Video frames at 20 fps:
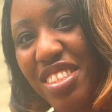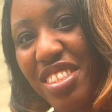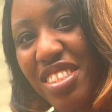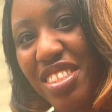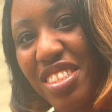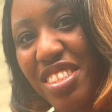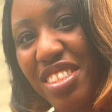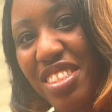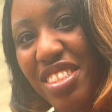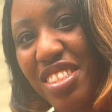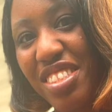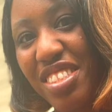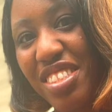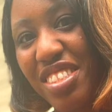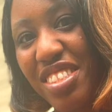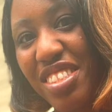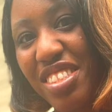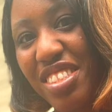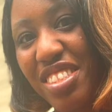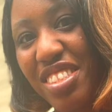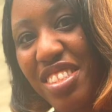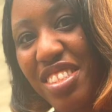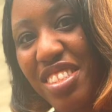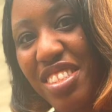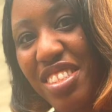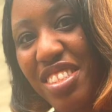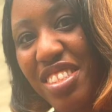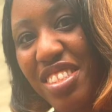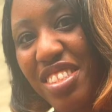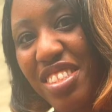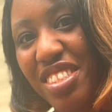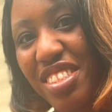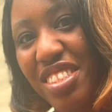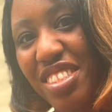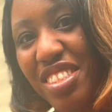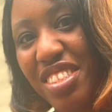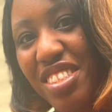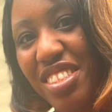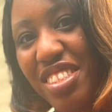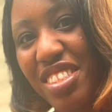
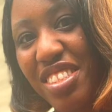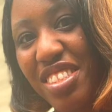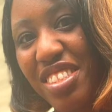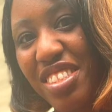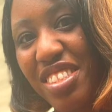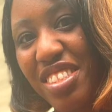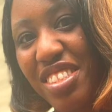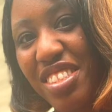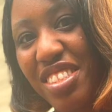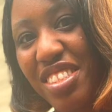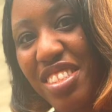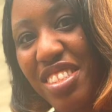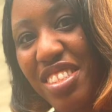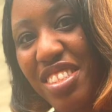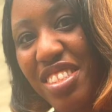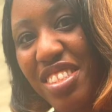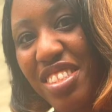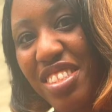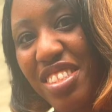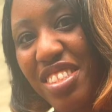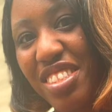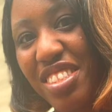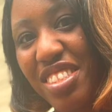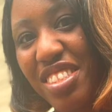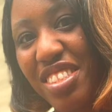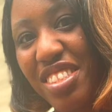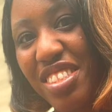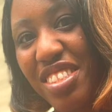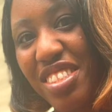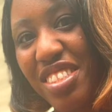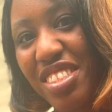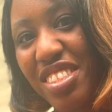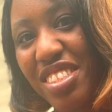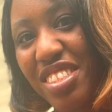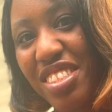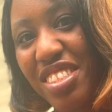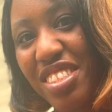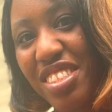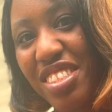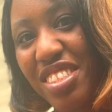
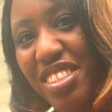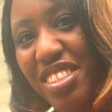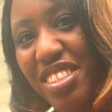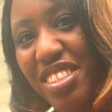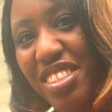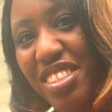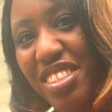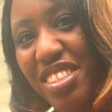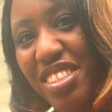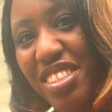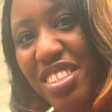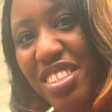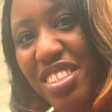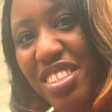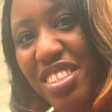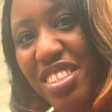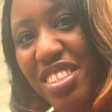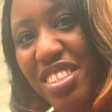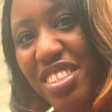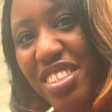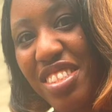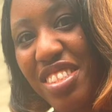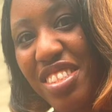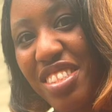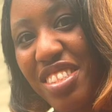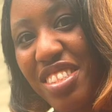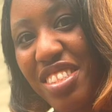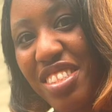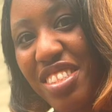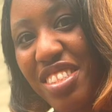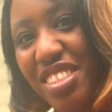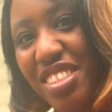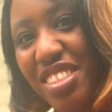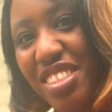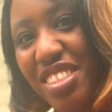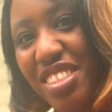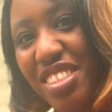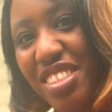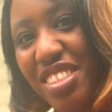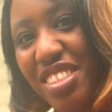
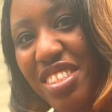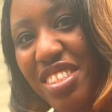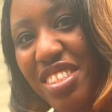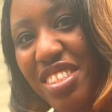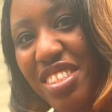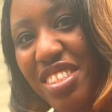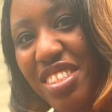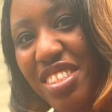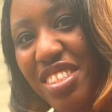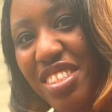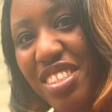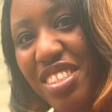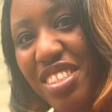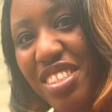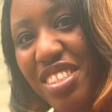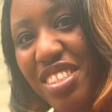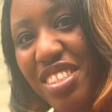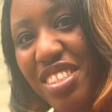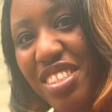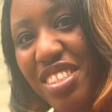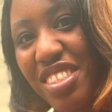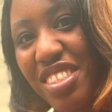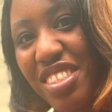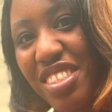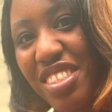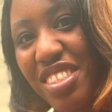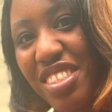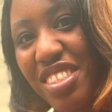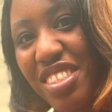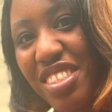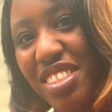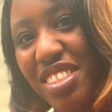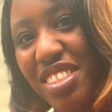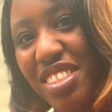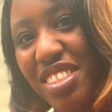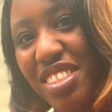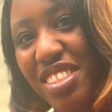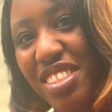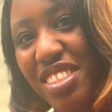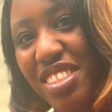(no lip movement)